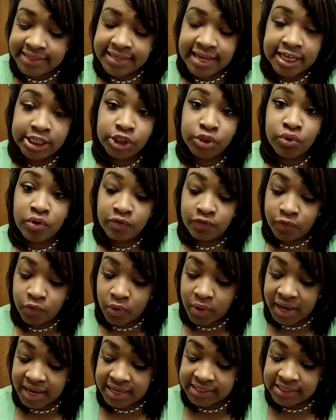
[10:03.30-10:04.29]
said, to
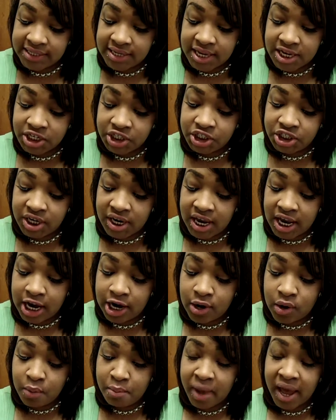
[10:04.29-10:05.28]
avoid tension
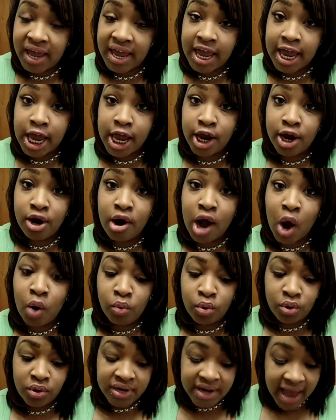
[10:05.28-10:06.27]
on my hair, I
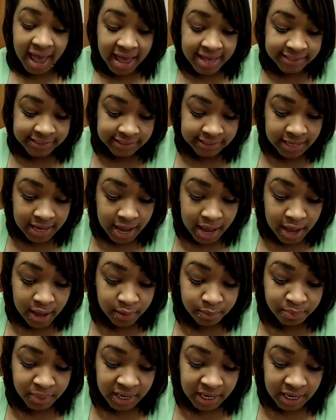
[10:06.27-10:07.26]
will not
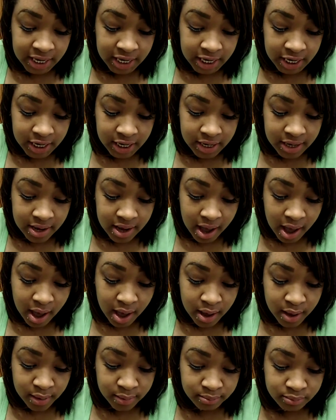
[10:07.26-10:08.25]
be
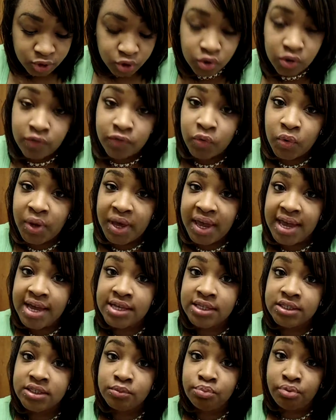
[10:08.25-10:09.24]
um, to avoid
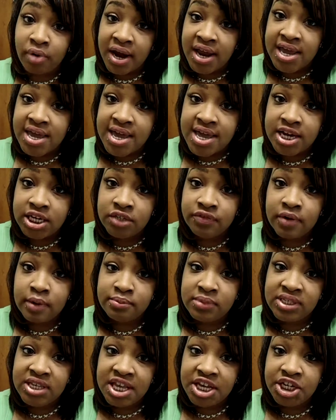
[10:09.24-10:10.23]
breakage
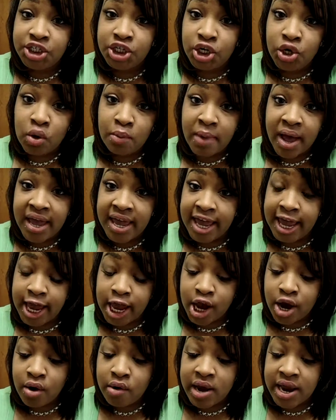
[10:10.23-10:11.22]
from tension on my
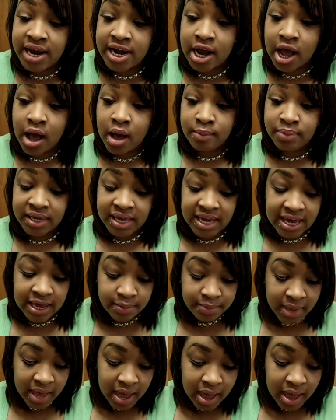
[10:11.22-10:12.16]
hair and um, keep